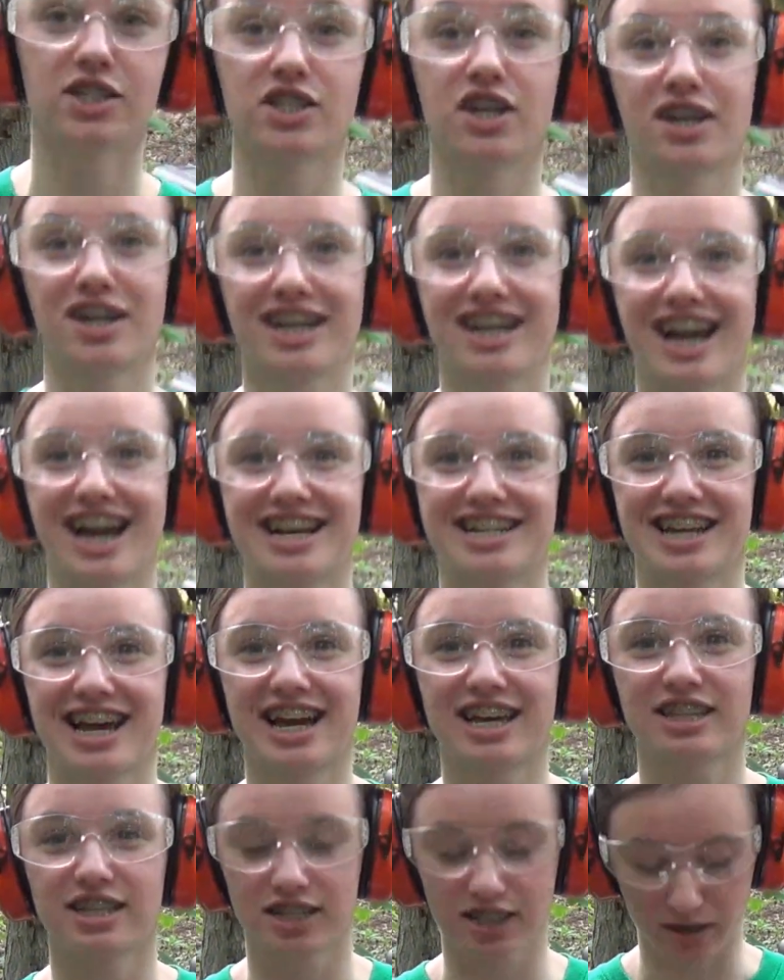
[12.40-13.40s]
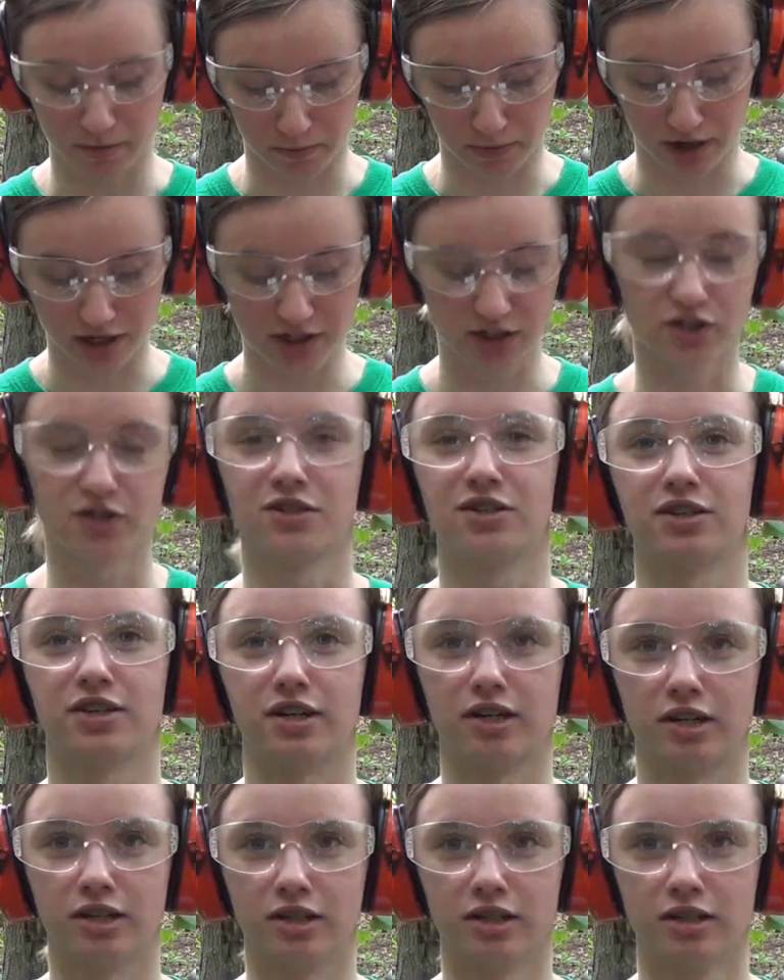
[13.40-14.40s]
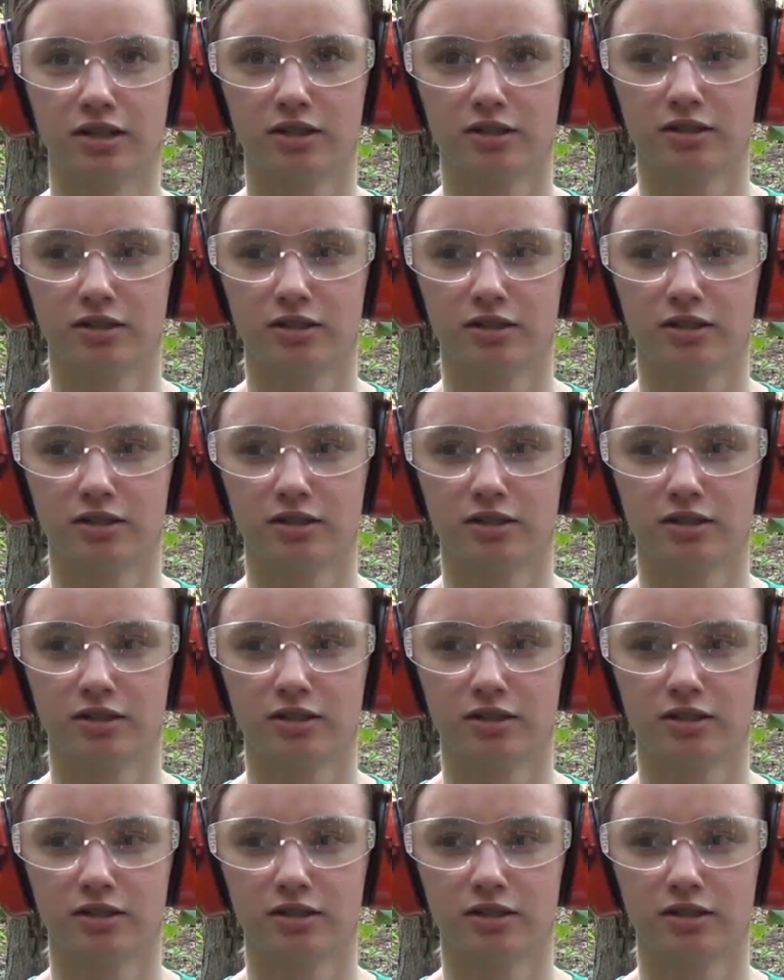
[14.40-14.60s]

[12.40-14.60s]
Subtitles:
Sorry guys, I had the suppressor turned on.